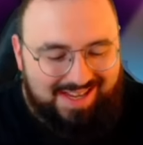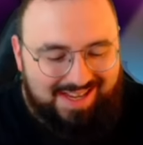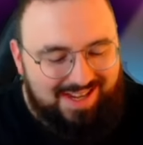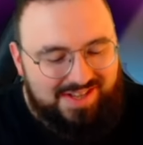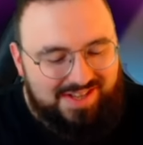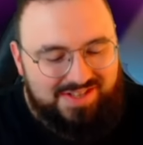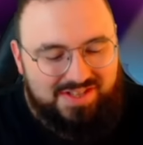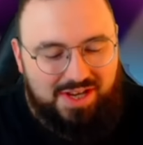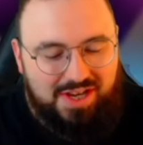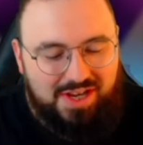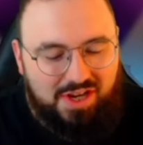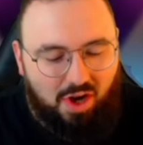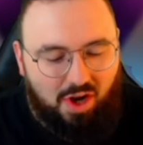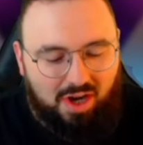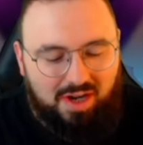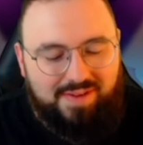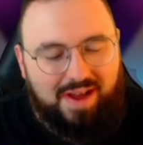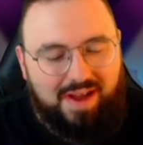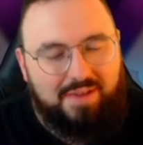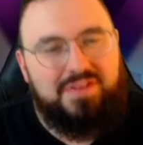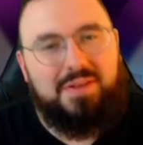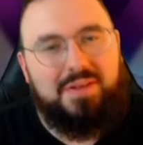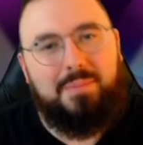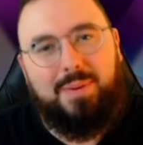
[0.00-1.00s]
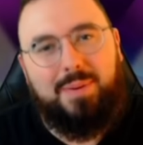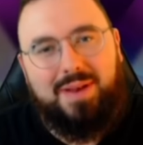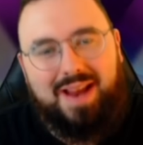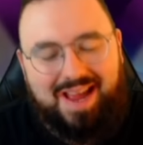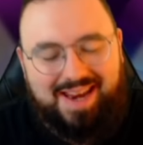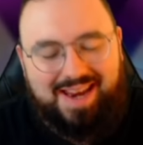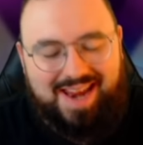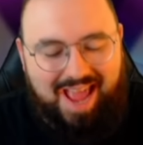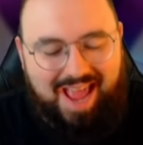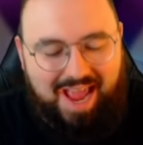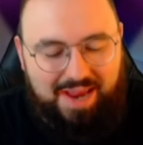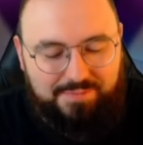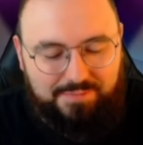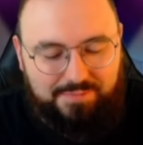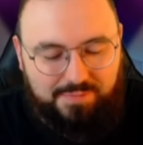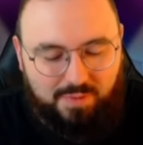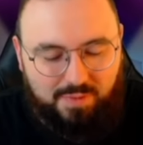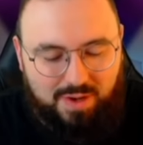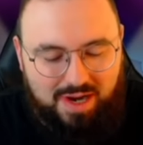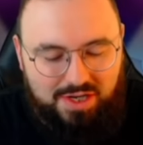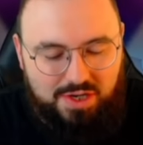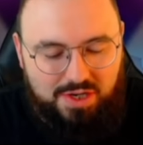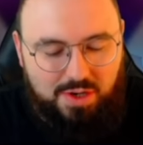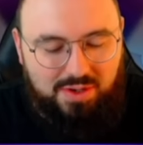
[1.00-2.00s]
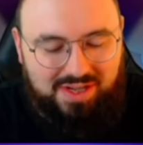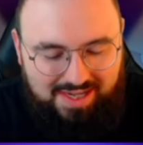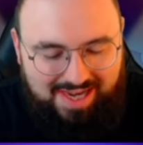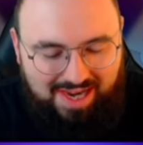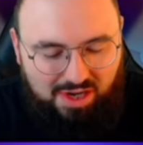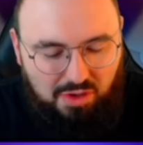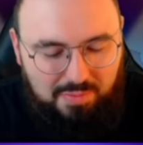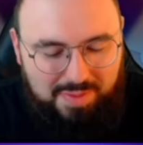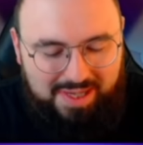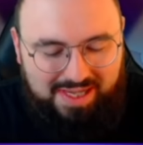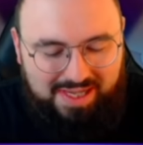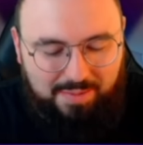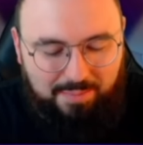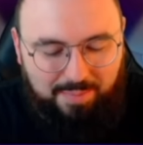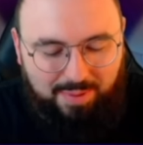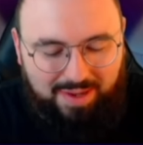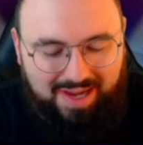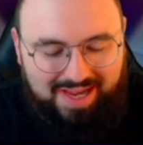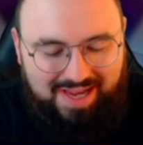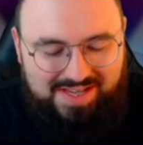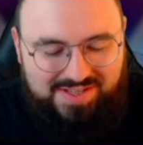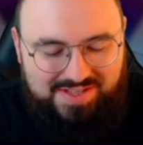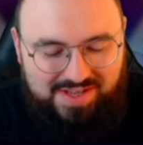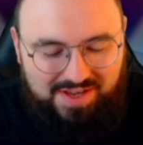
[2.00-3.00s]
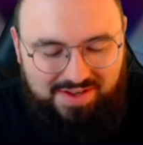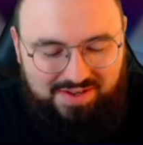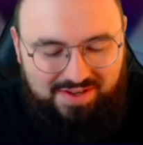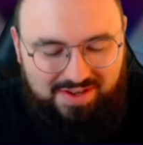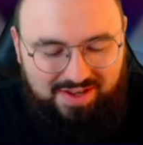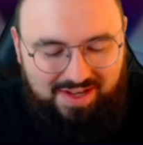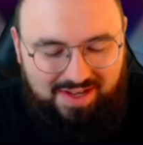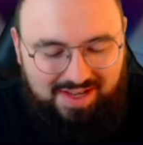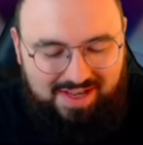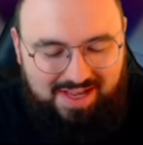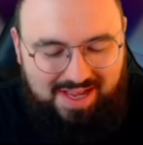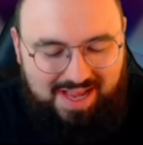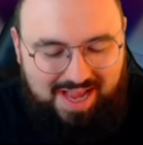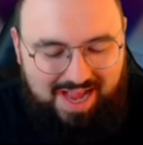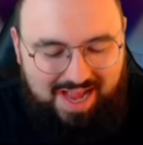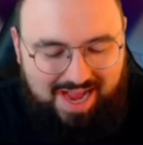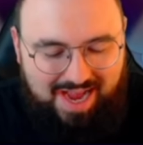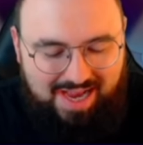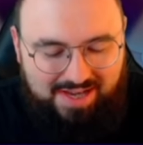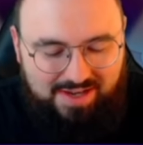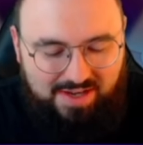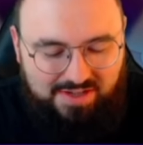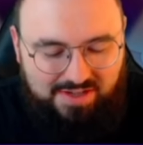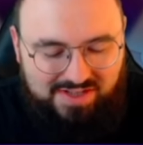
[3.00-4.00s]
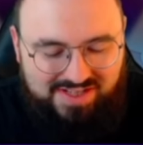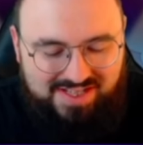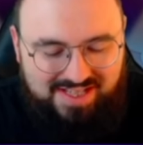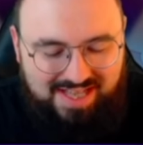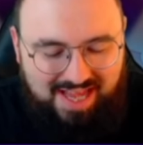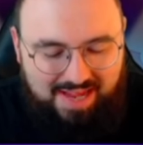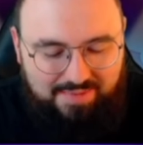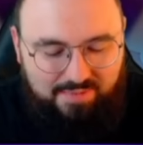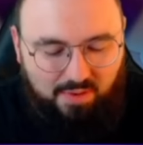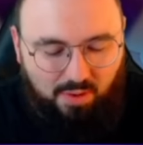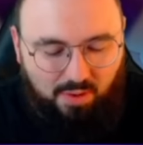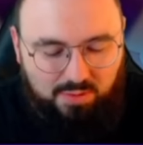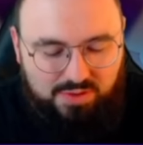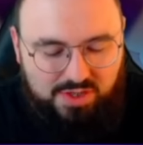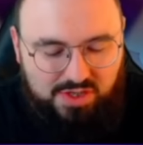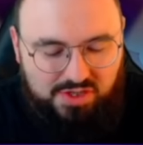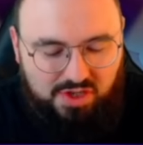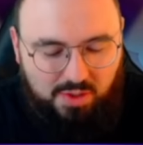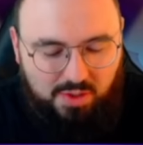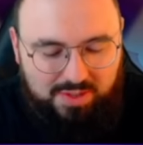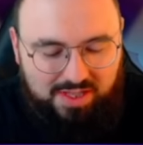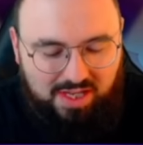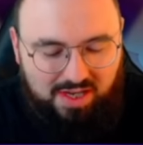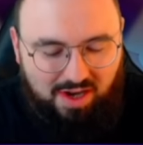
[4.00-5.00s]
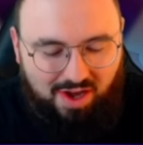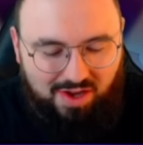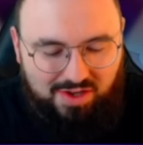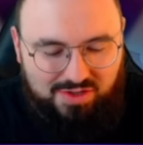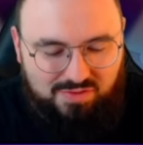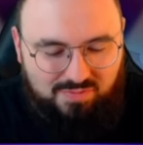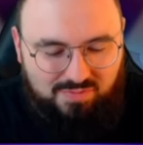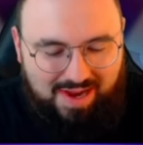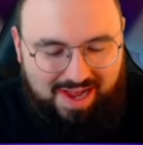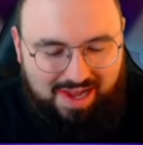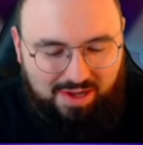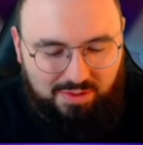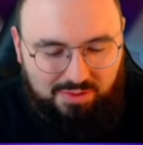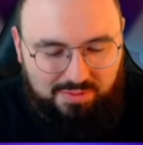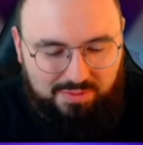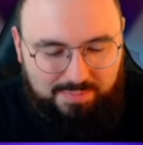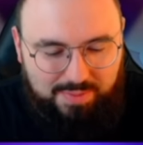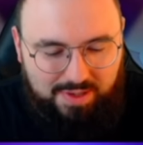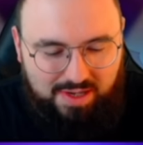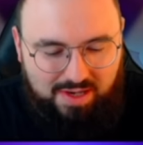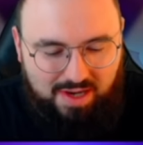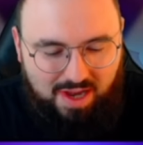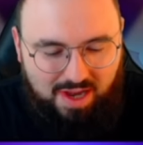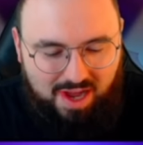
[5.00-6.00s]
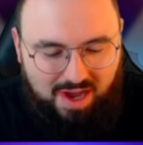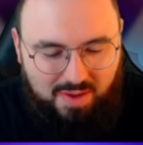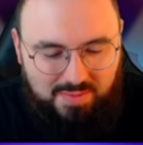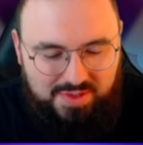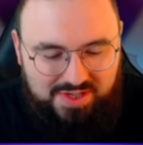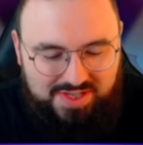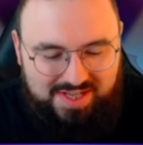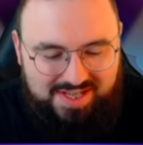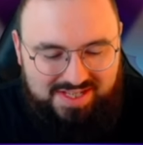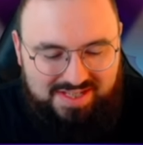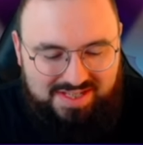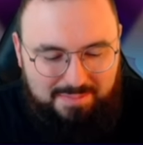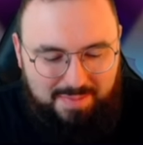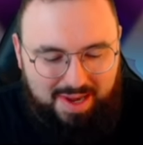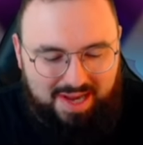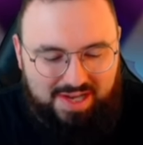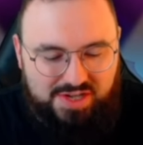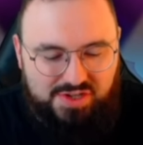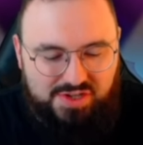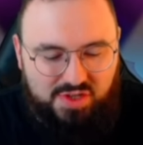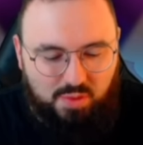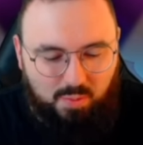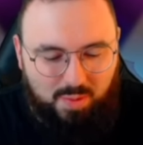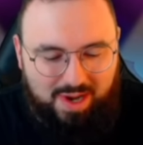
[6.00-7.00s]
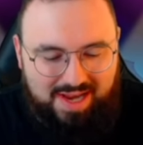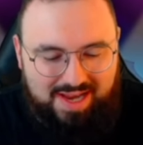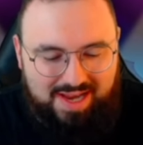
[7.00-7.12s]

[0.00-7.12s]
So you kind of have to plan ahead for it. You cannot be complacent and uh, just leave it all to do in the last round. But uh, we just need to manage the win